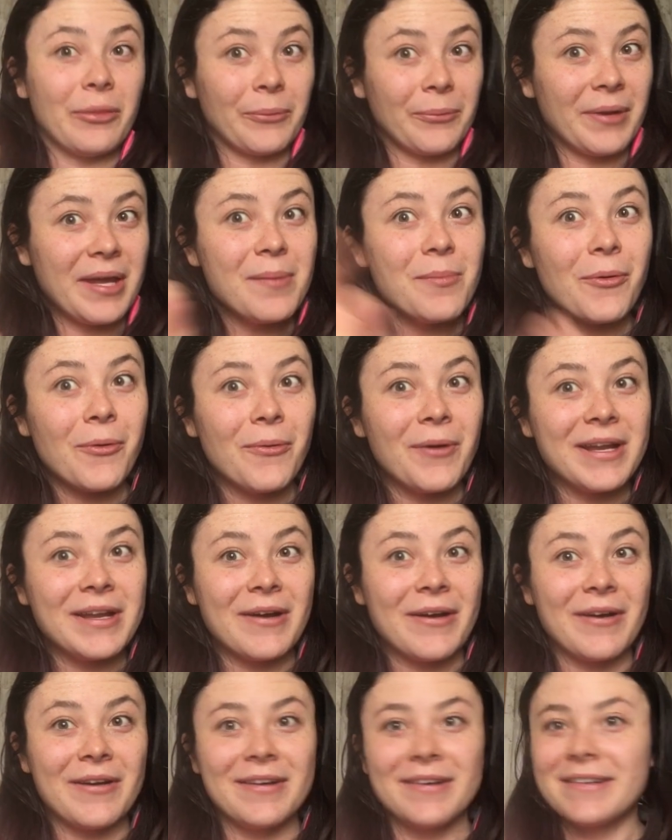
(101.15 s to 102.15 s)
3 boy
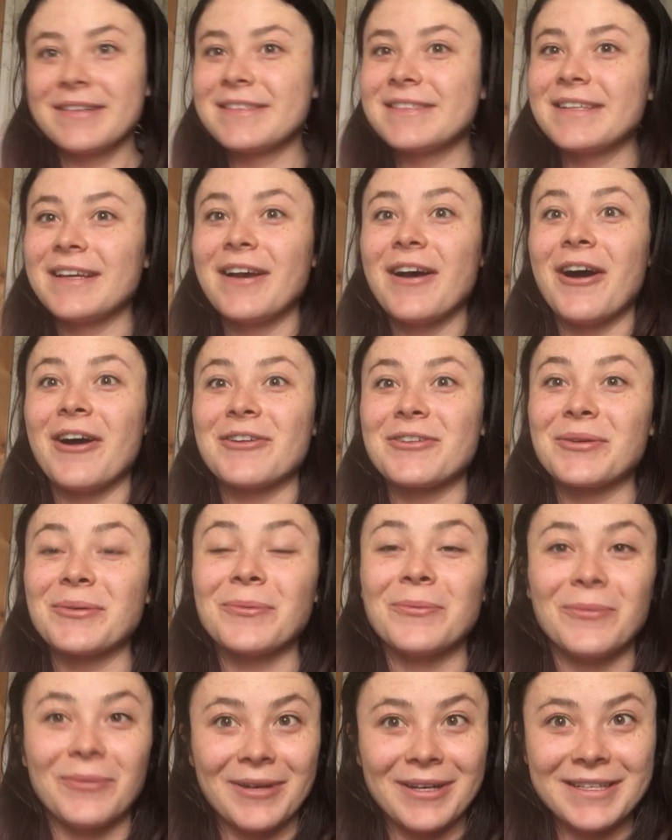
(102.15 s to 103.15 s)
dogs under
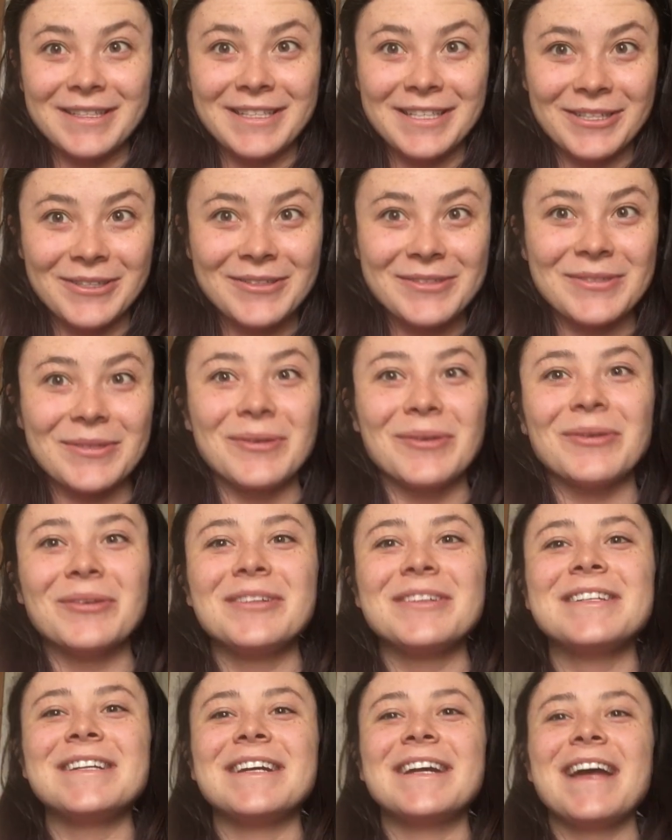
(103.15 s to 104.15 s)
1 year
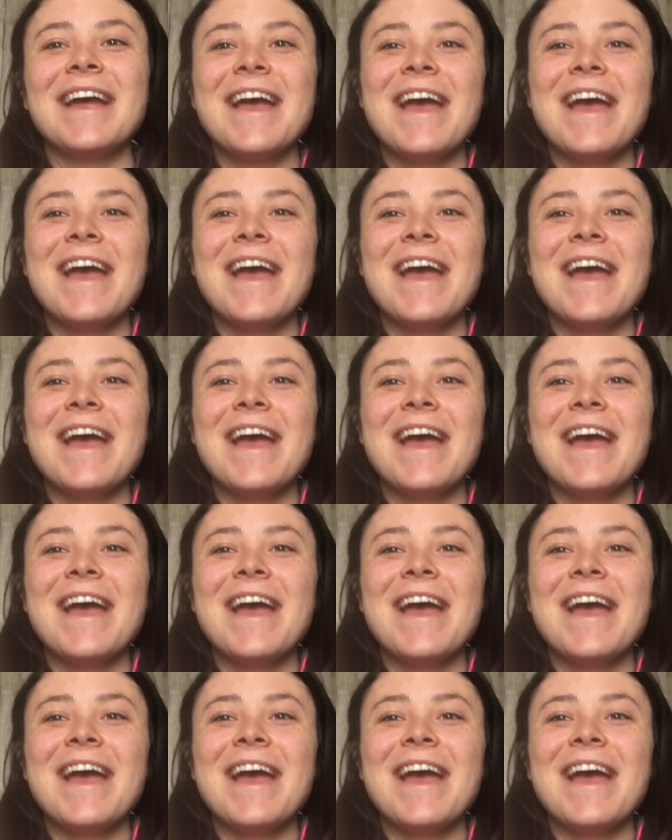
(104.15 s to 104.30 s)
old.